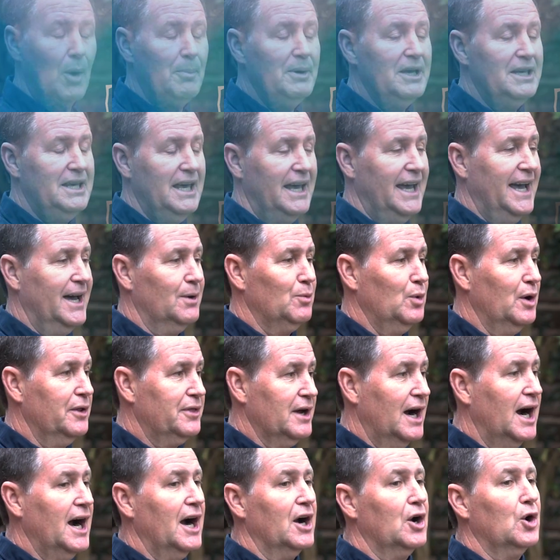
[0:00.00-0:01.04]
began with
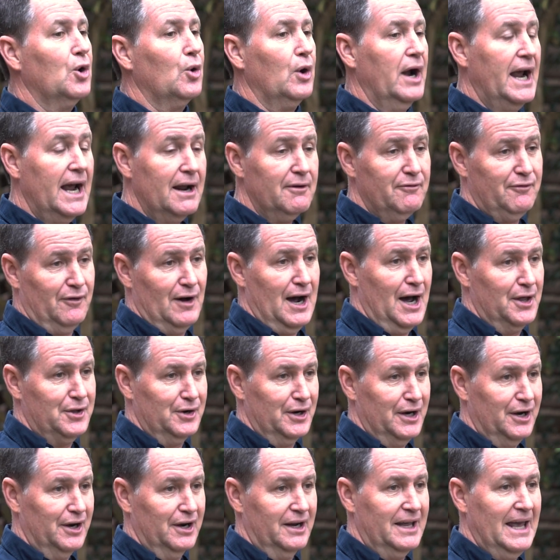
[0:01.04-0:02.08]
our grandfather
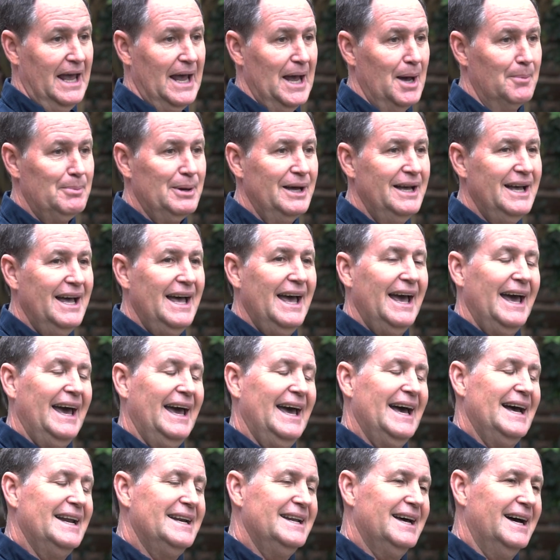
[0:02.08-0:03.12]
here at camp,
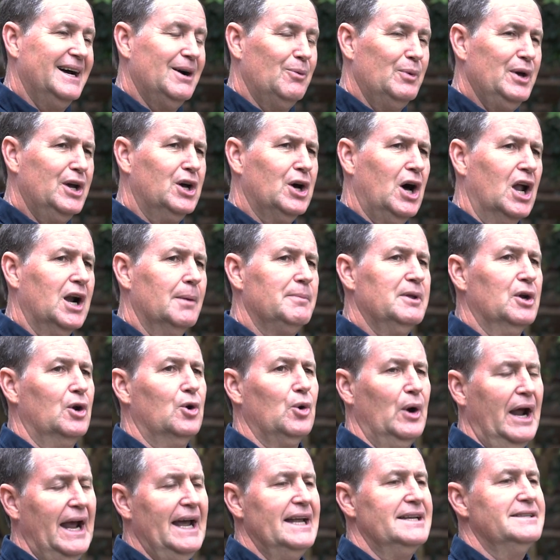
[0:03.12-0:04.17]
and we call him the
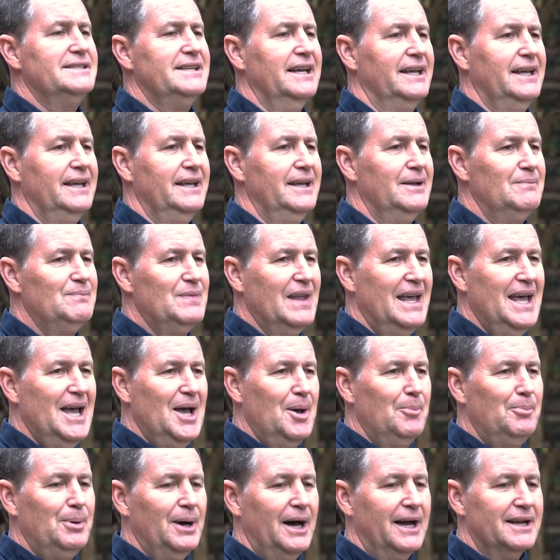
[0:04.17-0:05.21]
Grand T,
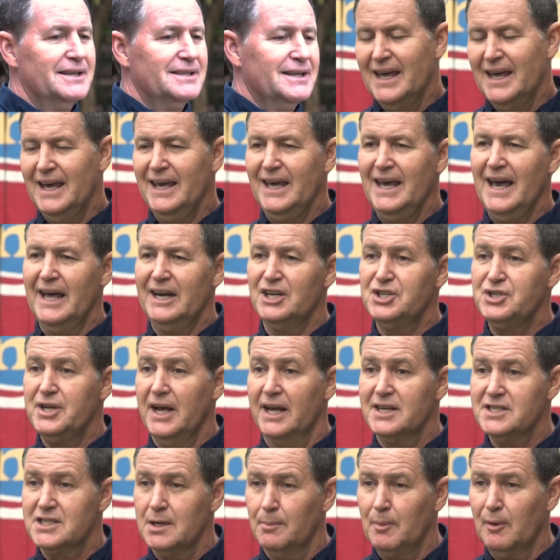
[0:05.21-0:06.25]
but he had a
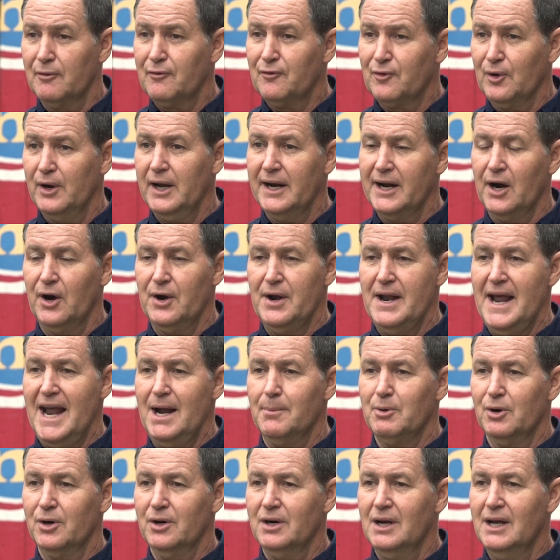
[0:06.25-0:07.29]
chance to befriend our
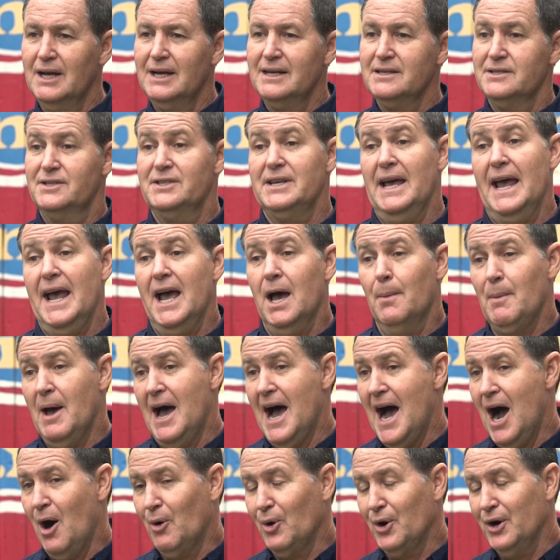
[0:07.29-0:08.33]
neighbor, Sam
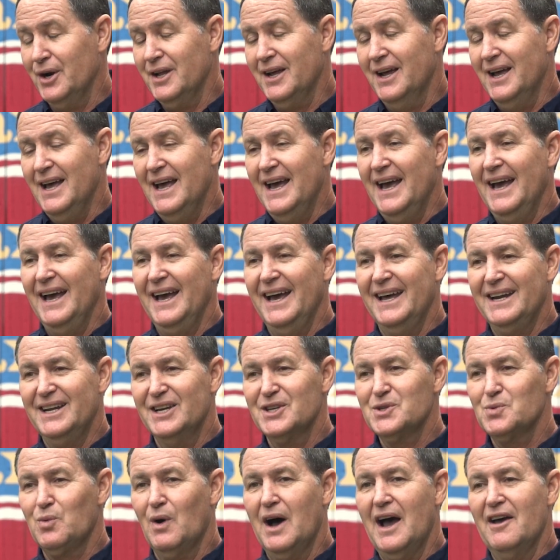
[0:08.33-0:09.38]
Howard, and
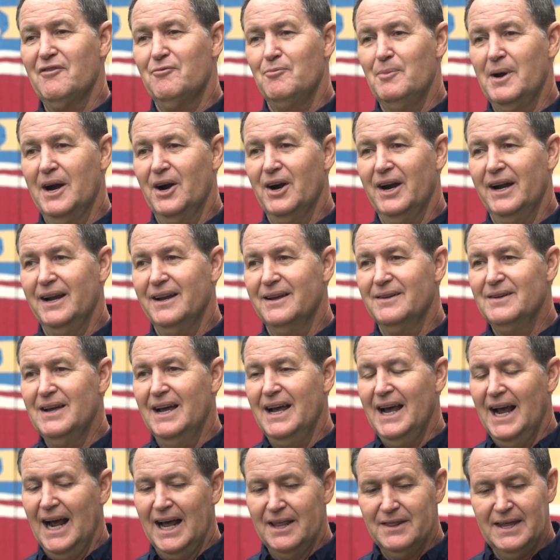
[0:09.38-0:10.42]
his wife, Mary.
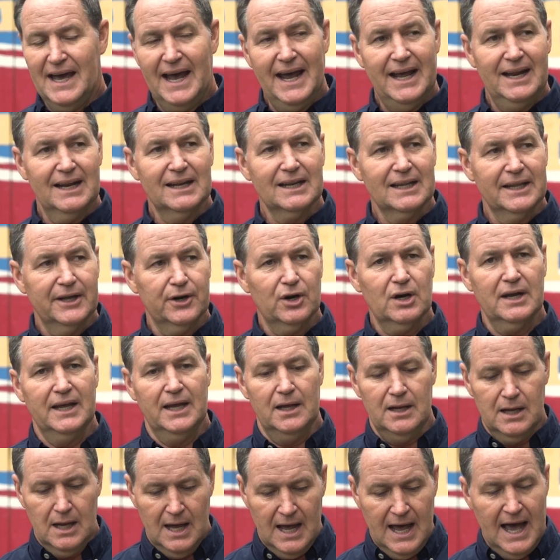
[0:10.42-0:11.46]
And they
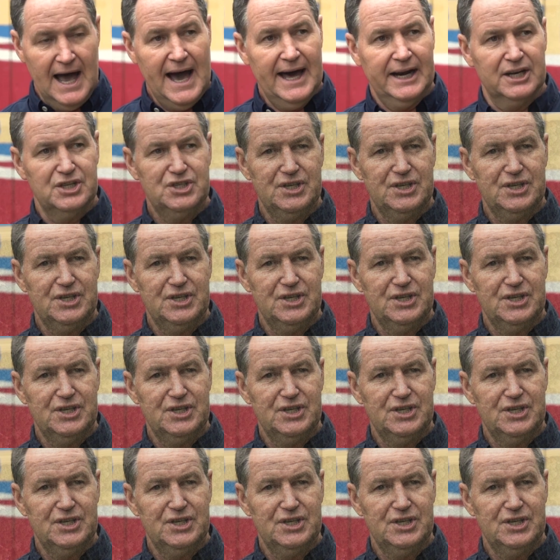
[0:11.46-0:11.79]
literally had a